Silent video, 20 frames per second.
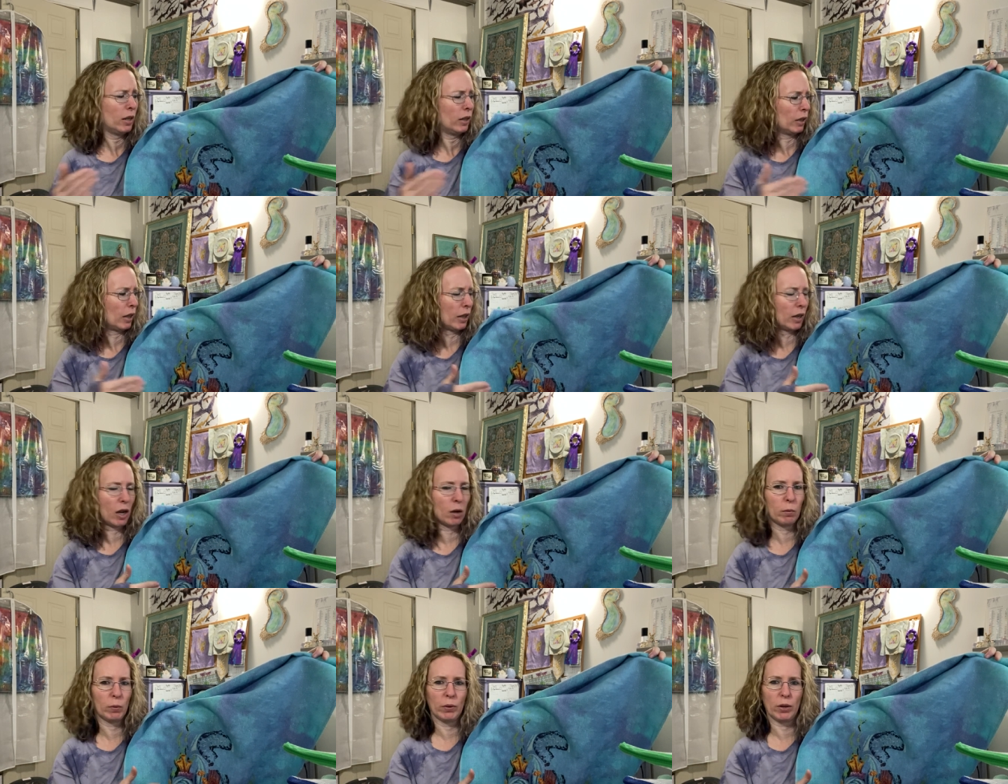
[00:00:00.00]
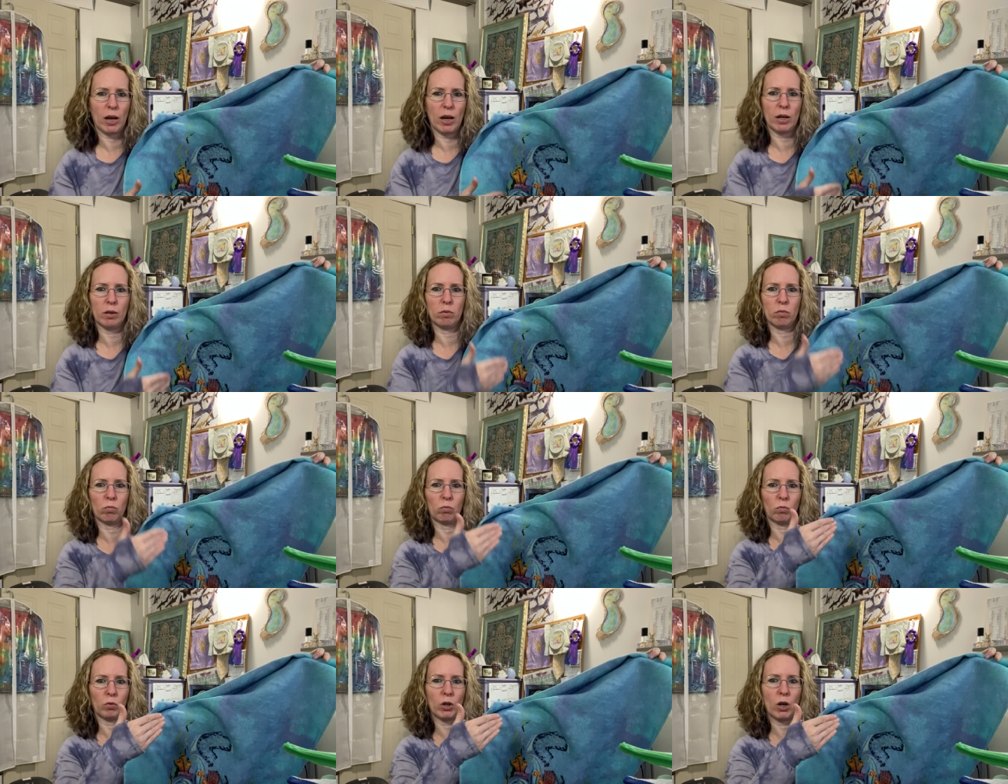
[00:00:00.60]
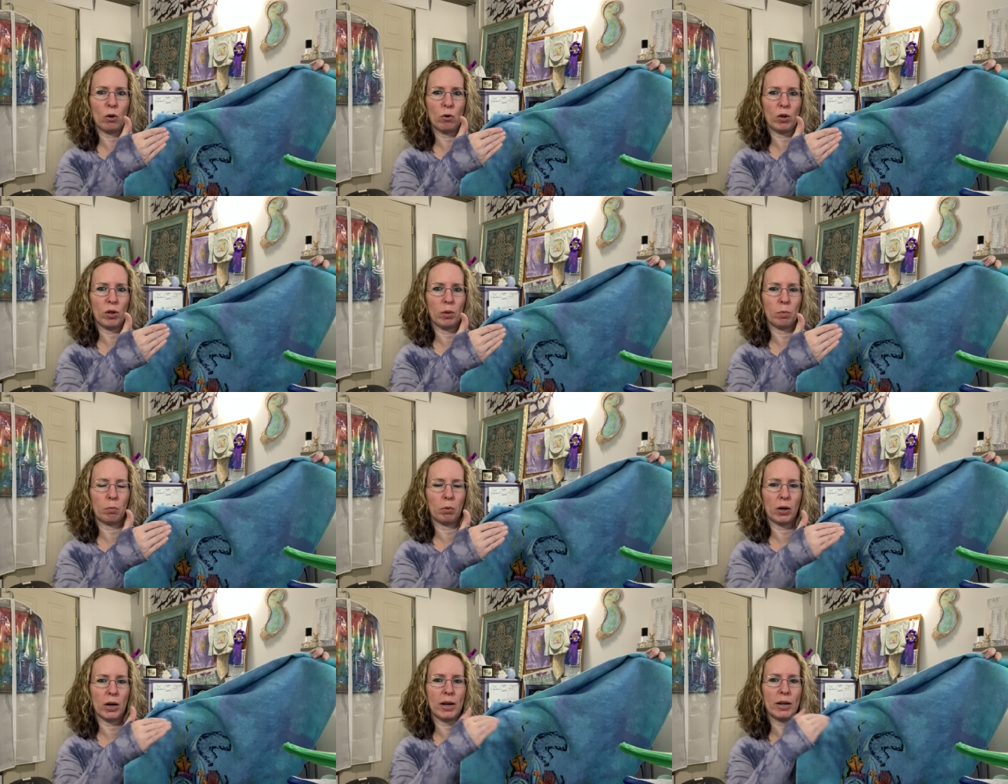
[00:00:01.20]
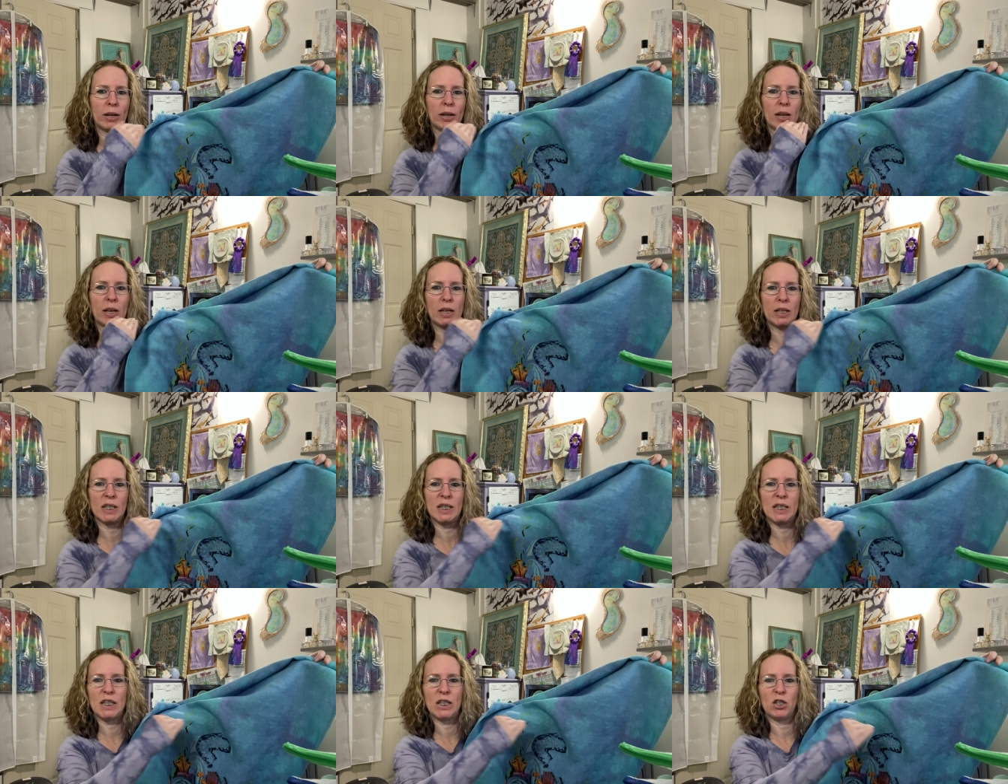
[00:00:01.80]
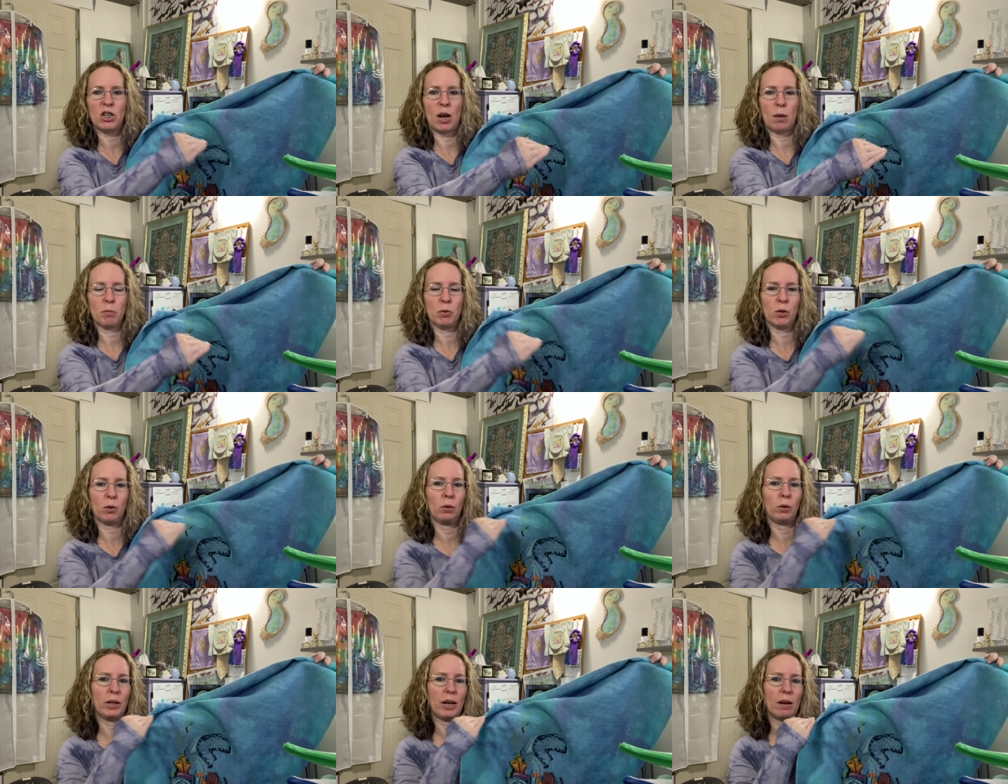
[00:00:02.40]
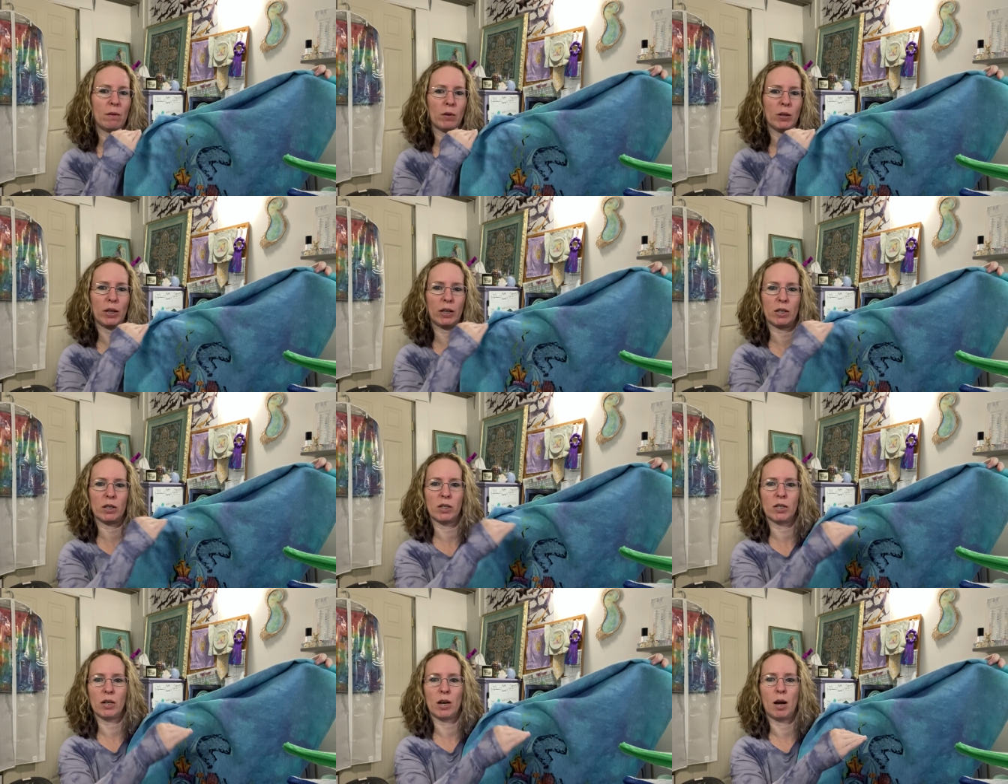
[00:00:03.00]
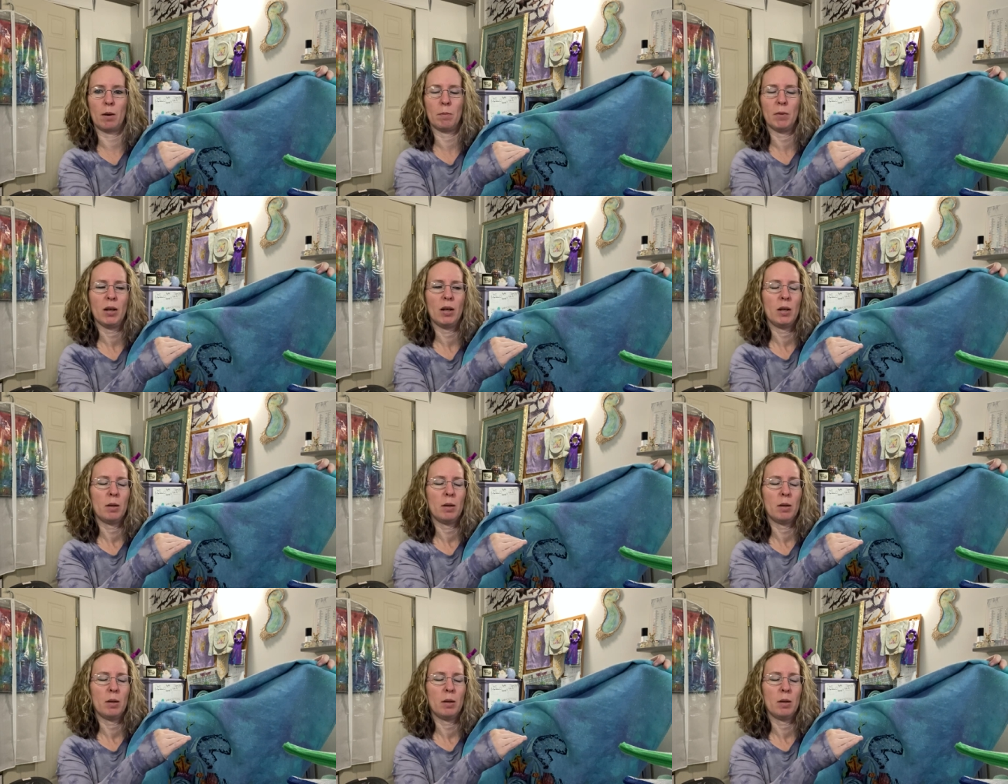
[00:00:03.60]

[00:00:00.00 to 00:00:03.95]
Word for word: Like I will not go to the break and stitch absolutely everything and stop